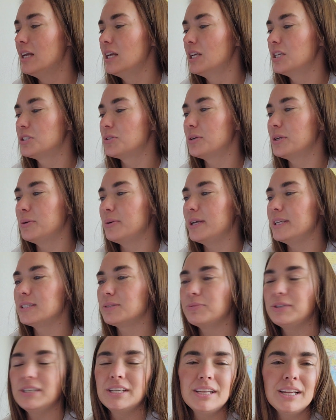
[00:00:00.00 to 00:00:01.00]
So
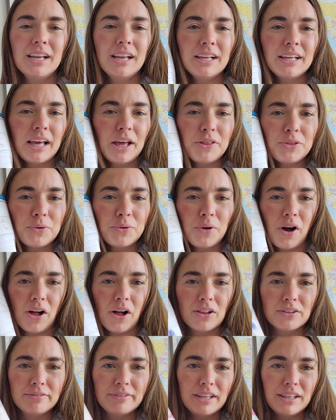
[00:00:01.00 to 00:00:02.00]
anyways, we didn't get through
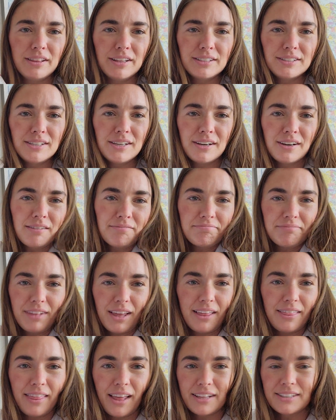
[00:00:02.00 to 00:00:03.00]
all of it this year,
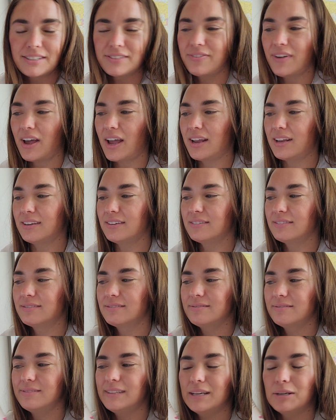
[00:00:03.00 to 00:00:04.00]
and that's fine.
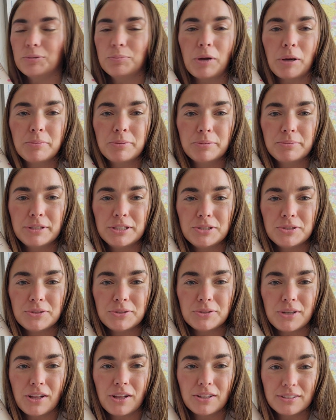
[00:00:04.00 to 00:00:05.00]
They'll probably
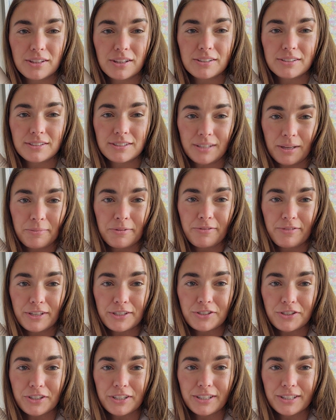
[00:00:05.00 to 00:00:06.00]
do some of
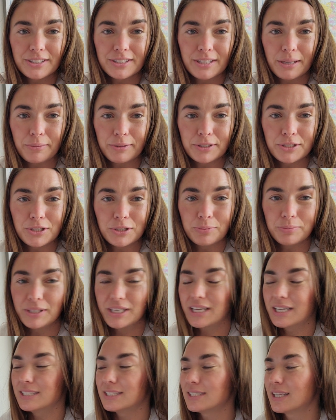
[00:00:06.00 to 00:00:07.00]
it during the summer too,
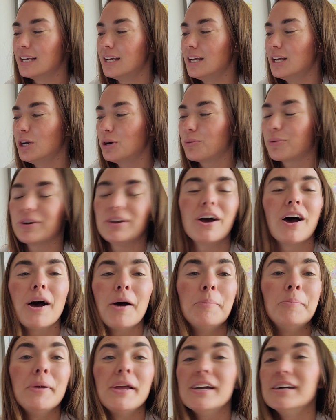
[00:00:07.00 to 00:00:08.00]
because we're
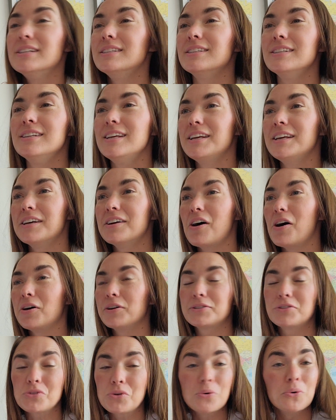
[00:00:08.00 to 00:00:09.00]
not abandoning
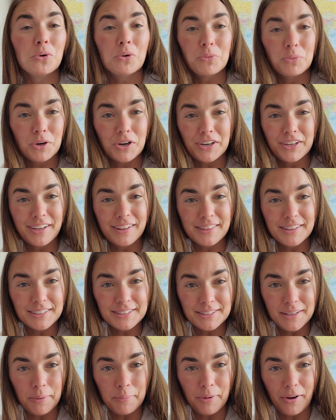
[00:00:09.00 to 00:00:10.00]
all schoolwork in the
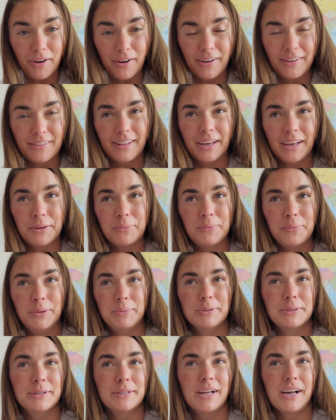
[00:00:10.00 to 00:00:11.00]
summer. Like, we
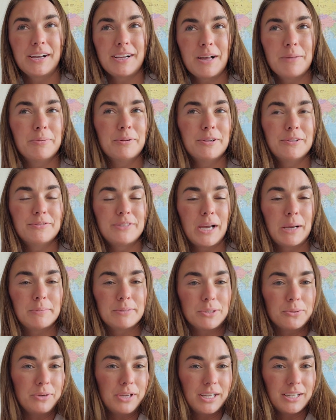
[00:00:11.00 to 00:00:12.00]
will a couple of
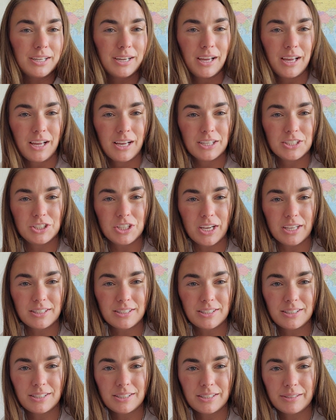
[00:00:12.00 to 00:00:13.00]
times a week
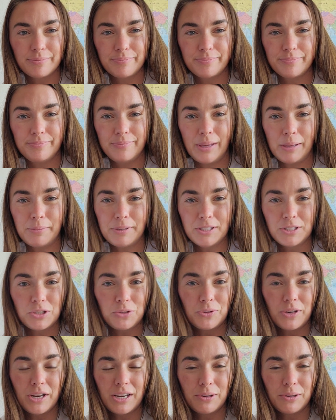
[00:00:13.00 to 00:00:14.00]
just maybe
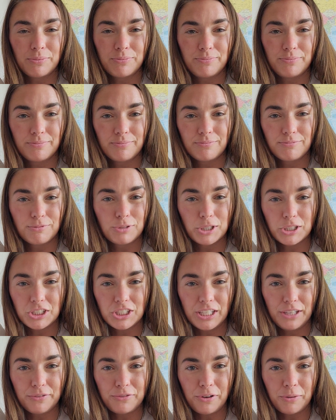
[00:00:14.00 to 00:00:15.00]
do a
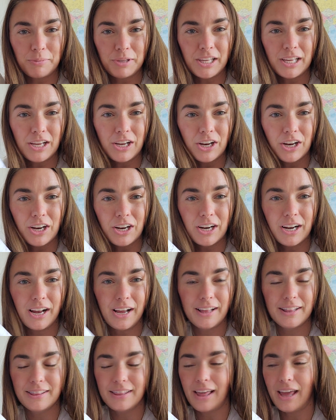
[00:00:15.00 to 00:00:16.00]
worksheet from here,
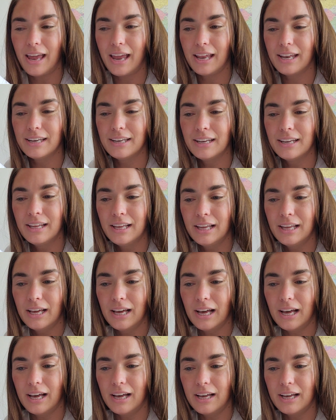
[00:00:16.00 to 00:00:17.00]
and then
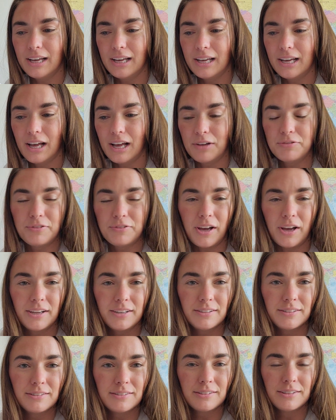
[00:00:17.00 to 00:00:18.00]
I
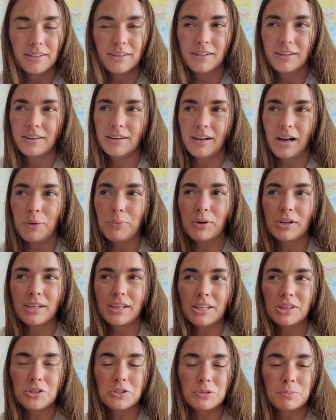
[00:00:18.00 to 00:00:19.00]
want to
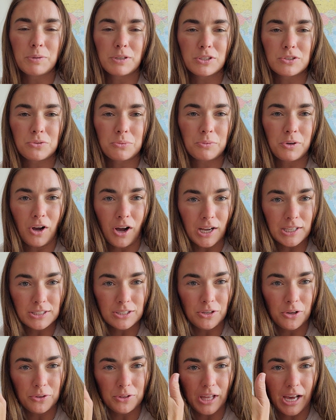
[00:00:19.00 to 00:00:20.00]
get those books from
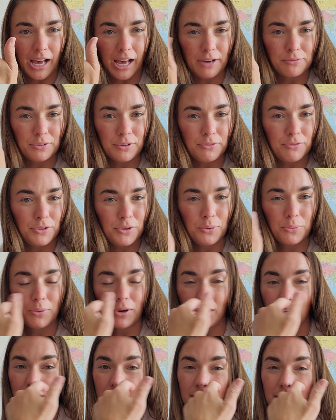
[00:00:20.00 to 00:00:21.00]
Costco that have review
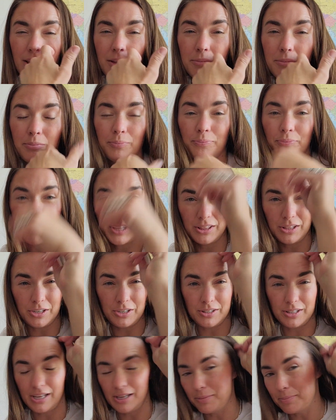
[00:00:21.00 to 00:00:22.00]
work in them, and
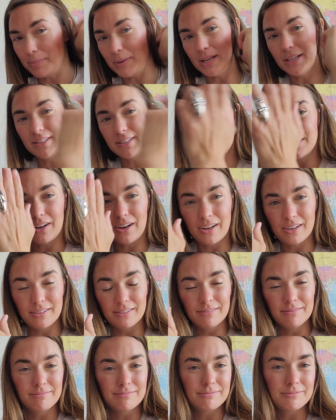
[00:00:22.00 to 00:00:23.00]
they're like based
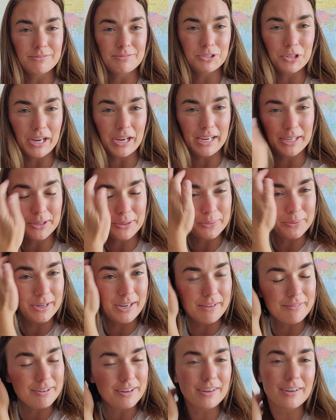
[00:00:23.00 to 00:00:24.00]
on grade or
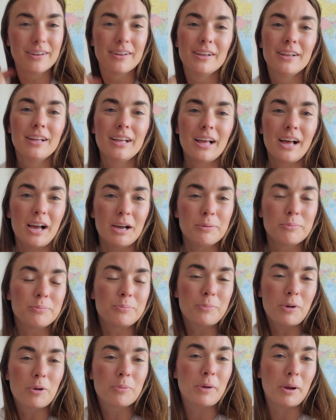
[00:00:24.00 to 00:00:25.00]
whatever.
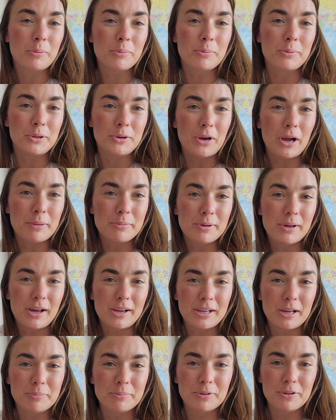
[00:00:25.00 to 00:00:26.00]
I'll probably grab
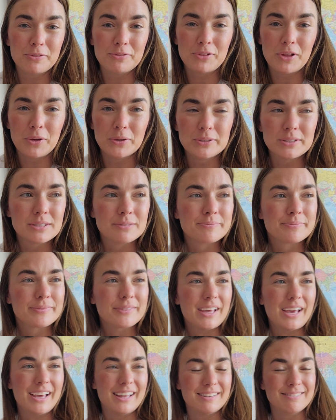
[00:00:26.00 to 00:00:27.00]
a couple of those,
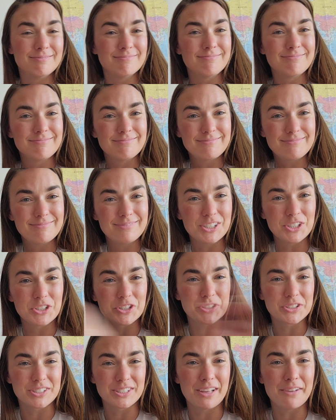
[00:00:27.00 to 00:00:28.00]
and the
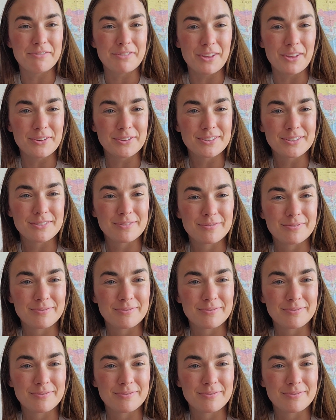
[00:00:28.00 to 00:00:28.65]
girls love those.